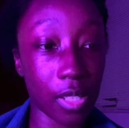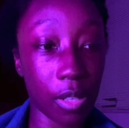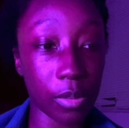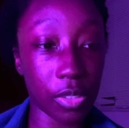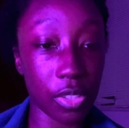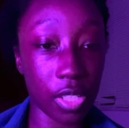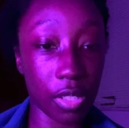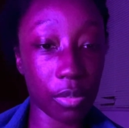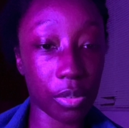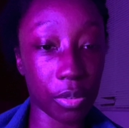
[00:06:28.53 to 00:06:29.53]
I want to
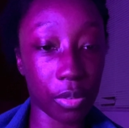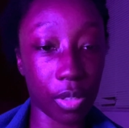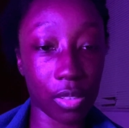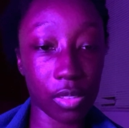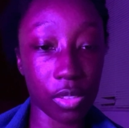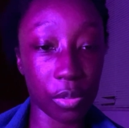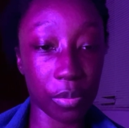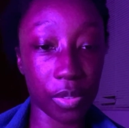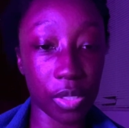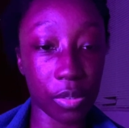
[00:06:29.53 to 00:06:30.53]
share their thoughts, their
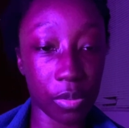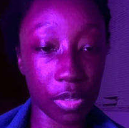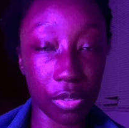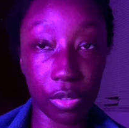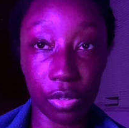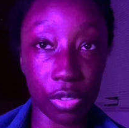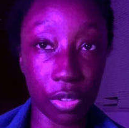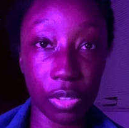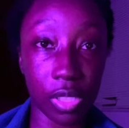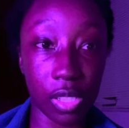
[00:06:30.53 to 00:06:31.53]
fears, and their
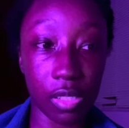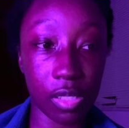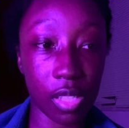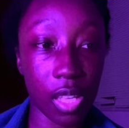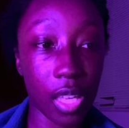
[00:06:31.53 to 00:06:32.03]
journeys,